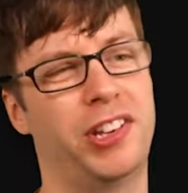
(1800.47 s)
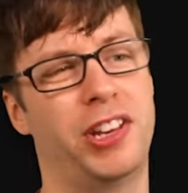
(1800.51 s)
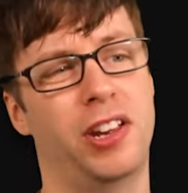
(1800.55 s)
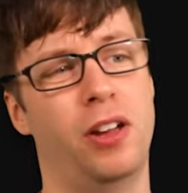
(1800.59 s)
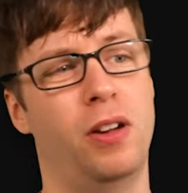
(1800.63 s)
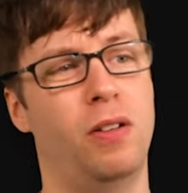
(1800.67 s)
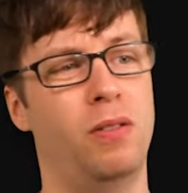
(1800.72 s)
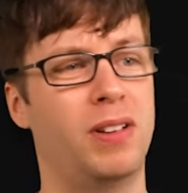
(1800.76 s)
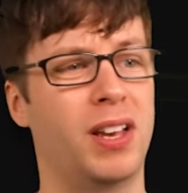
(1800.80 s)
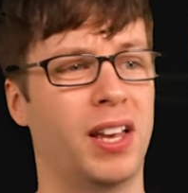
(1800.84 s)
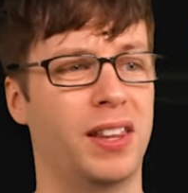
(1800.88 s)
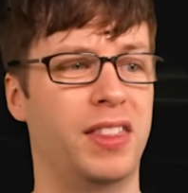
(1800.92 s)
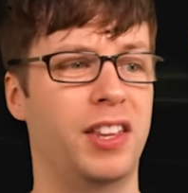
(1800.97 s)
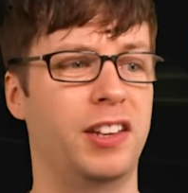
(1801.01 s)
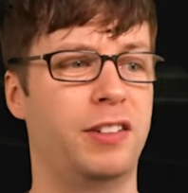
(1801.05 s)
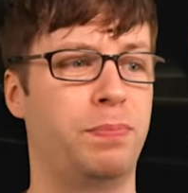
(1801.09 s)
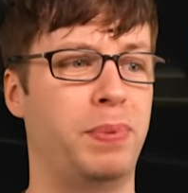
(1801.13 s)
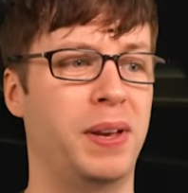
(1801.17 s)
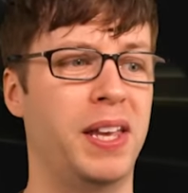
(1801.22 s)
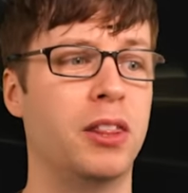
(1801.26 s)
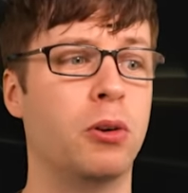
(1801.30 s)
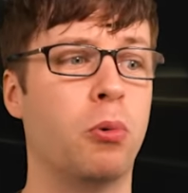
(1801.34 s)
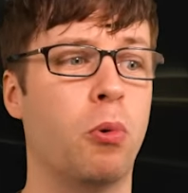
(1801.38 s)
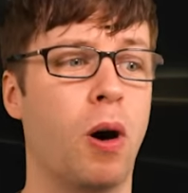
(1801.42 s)
2, can this
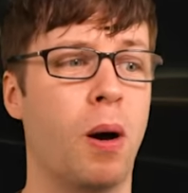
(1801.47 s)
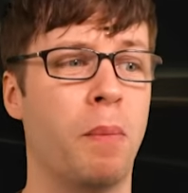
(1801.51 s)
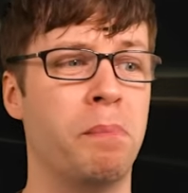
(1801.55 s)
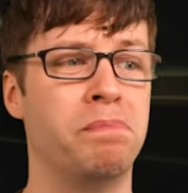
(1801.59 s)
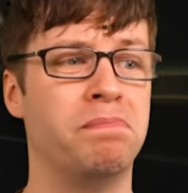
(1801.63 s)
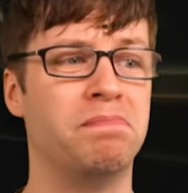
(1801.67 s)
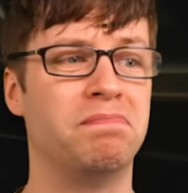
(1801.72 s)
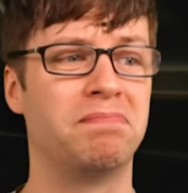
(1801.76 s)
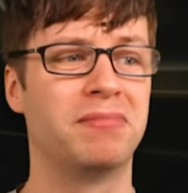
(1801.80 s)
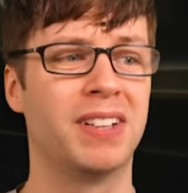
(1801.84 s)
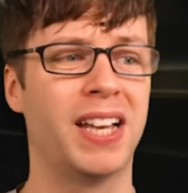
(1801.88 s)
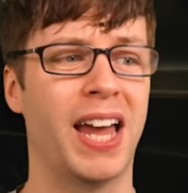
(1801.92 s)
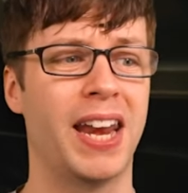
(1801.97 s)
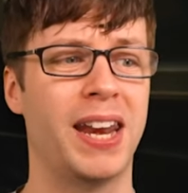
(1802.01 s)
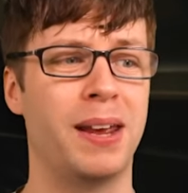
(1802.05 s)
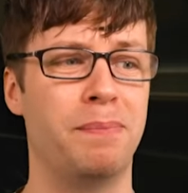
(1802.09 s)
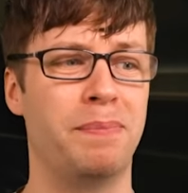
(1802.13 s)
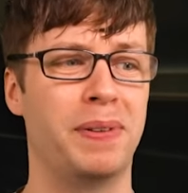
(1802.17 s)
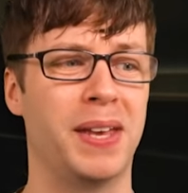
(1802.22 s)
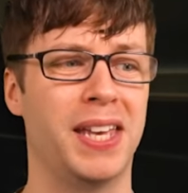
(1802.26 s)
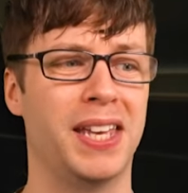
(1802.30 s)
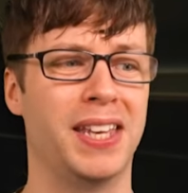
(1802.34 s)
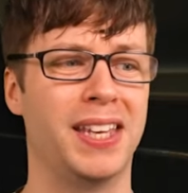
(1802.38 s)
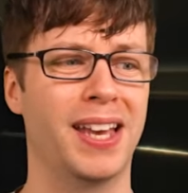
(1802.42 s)
be the one? Can it
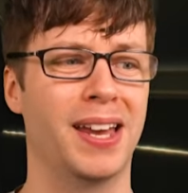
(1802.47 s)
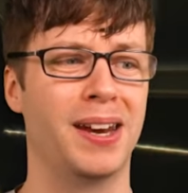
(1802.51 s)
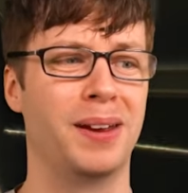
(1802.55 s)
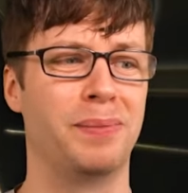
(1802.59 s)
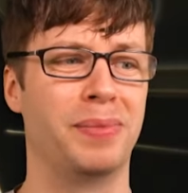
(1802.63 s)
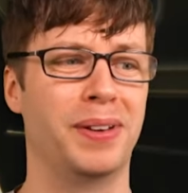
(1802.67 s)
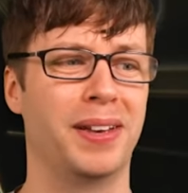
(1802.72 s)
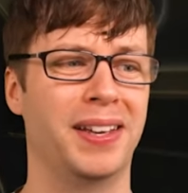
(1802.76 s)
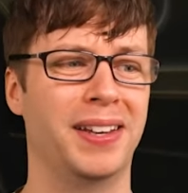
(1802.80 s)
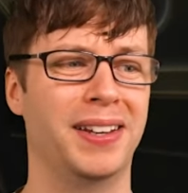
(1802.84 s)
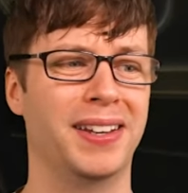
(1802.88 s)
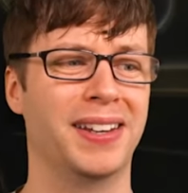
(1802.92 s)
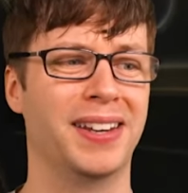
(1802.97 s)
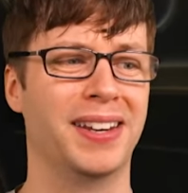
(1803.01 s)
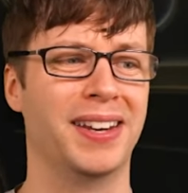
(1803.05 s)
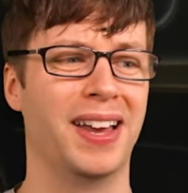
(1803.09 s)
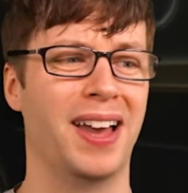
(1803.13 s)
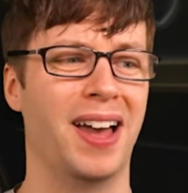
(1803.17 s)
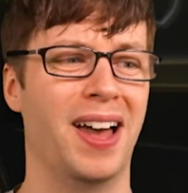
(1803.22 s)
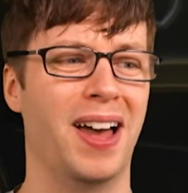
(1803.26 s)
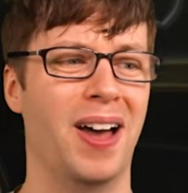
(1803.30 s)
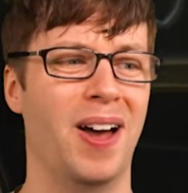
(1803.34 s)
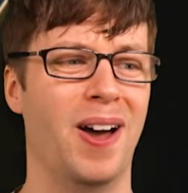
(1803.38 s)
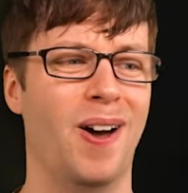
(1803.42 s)
be? Can it be?
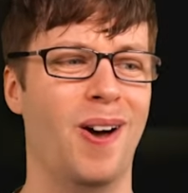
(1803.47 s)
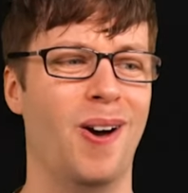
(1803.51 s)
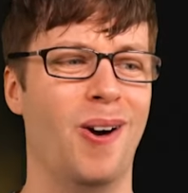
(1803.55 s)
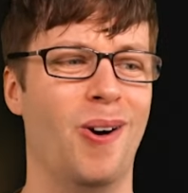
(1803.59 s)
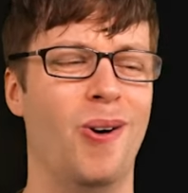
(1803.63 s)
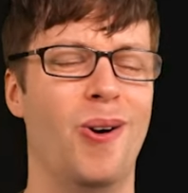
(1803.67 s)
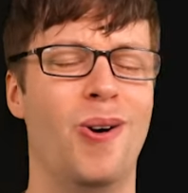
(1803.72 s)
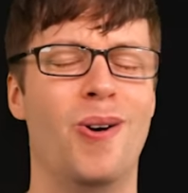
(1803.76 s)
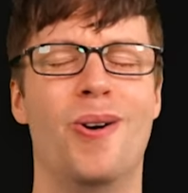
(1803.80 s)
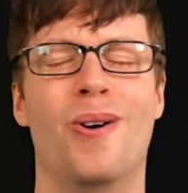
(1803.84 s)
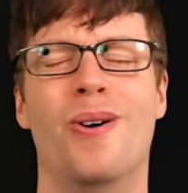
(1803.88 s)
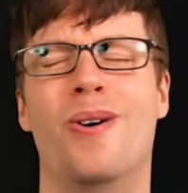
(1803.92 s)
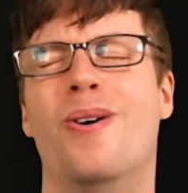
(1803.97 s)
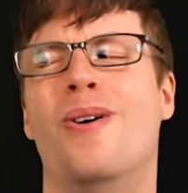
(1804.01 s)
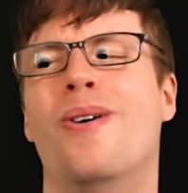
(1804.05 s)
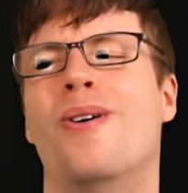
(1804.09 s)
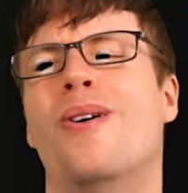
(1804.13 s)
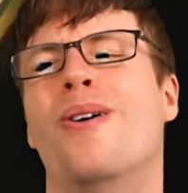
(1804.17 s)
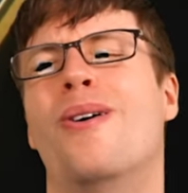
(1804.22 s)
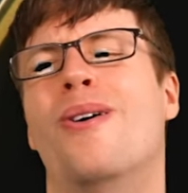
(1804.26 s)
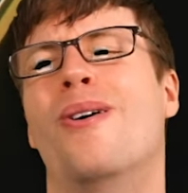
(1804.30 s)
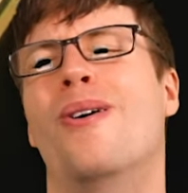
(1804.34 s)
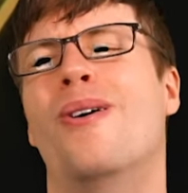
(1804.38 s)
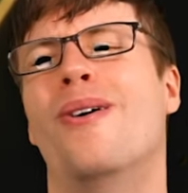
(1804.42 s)

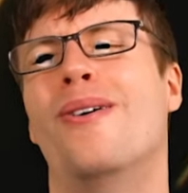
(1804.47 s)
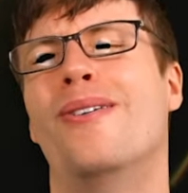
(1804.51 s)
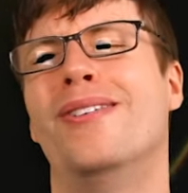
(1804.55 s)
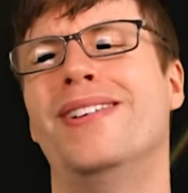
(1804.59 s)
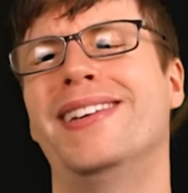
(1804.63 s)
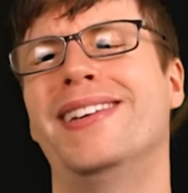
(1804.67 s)
No,